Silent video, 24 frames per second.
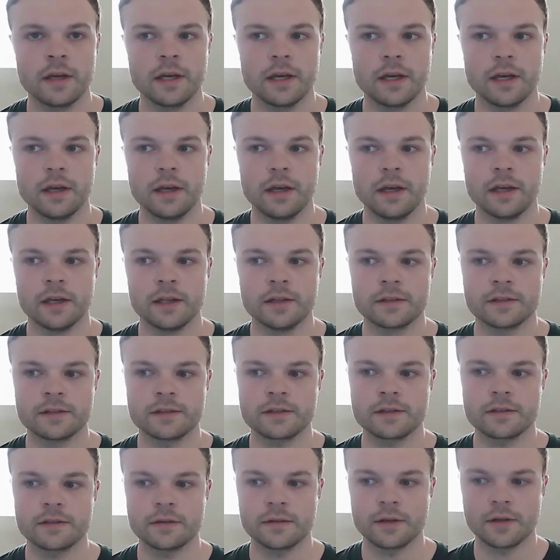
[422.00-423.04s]

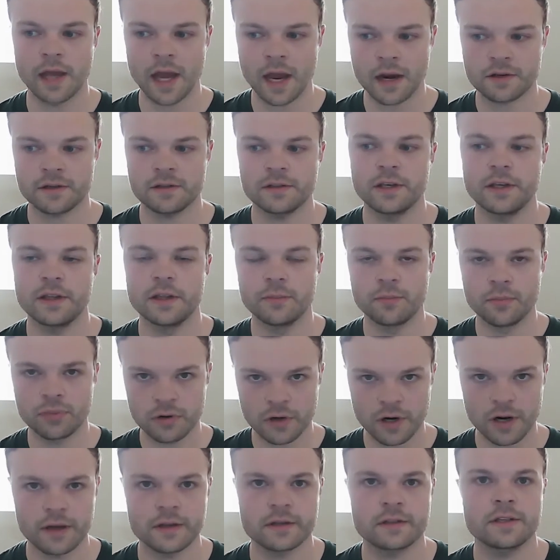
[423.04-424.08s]
It's actually the
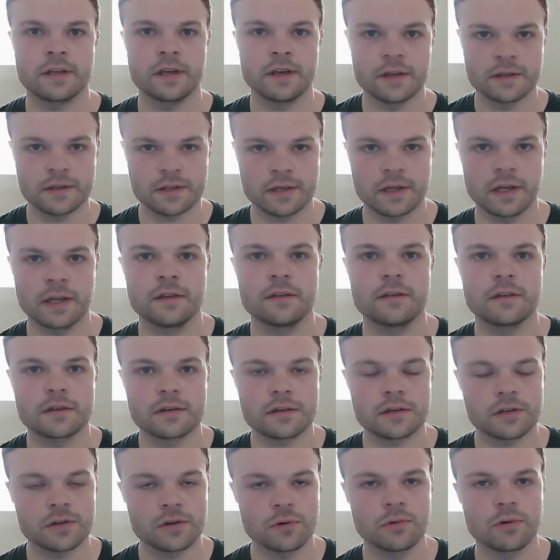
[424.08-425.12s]
process in the
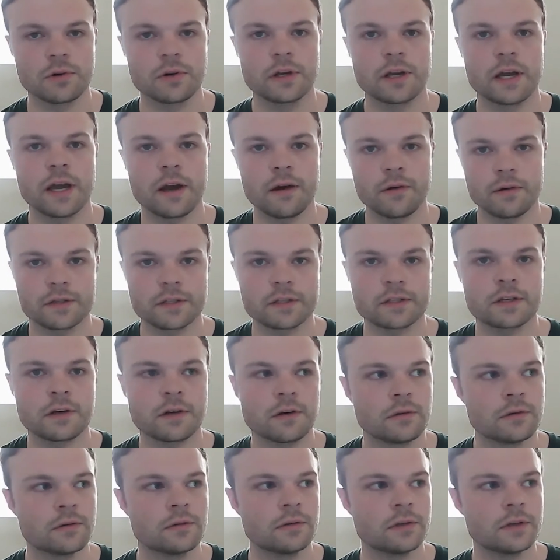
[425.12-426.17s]
story, how it's
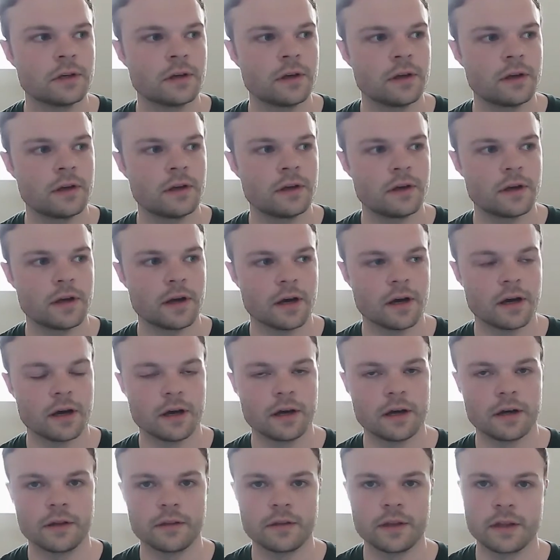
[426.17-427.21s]
told,
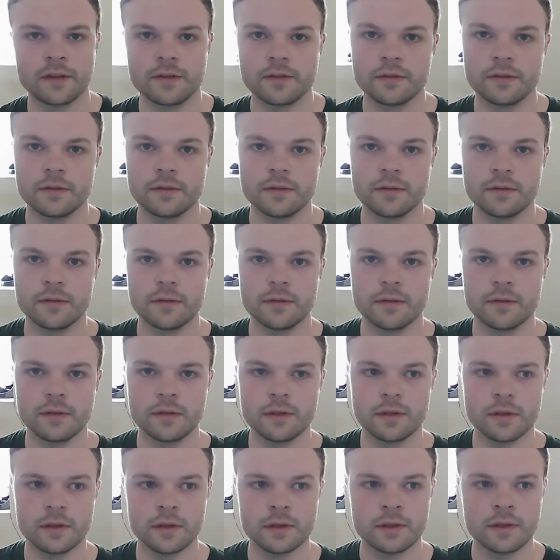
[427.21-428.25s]
that
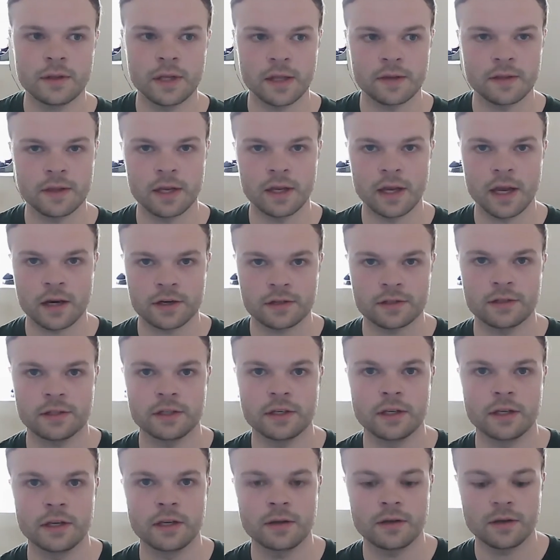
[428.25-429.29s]
they actually
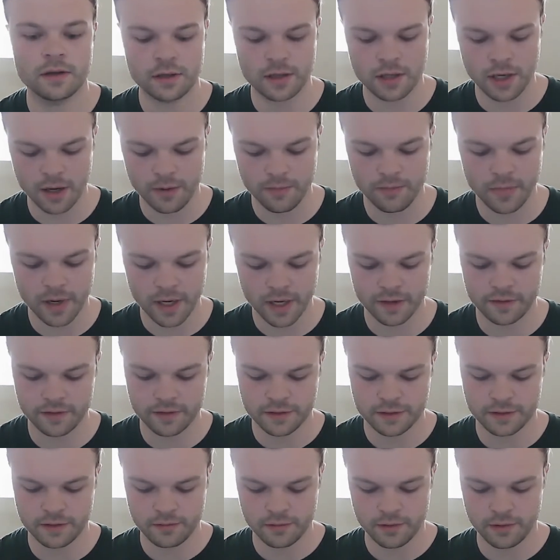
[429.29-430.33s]
come by this
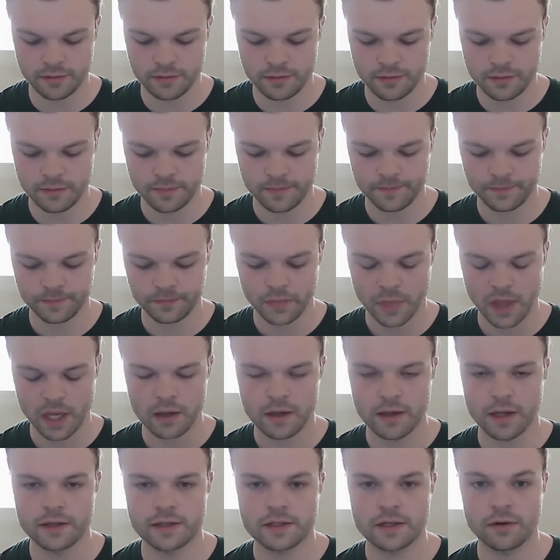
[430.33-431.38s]
growth.
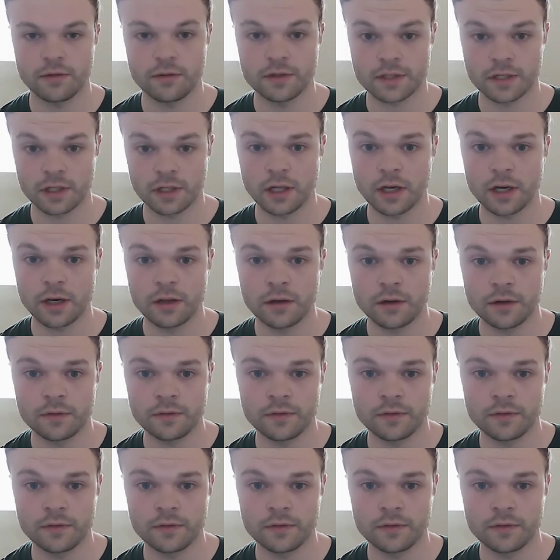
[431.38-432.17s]
And so it's a lot of